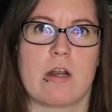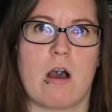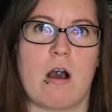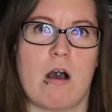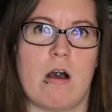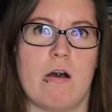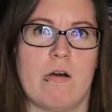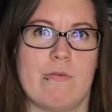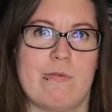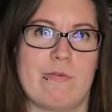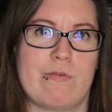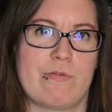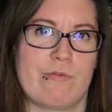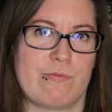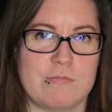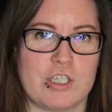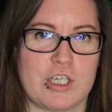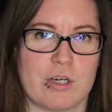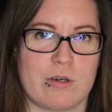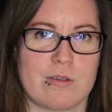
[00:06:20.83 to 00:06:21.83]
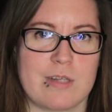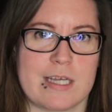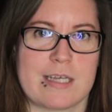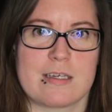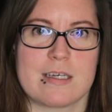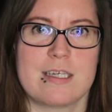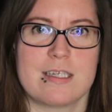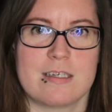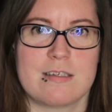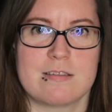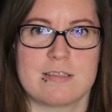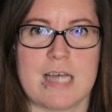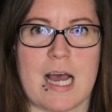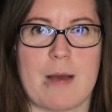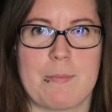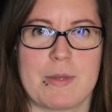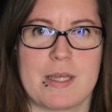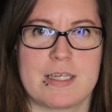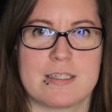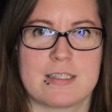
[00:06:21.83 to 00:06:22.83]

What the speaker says: of, you know, like zombie.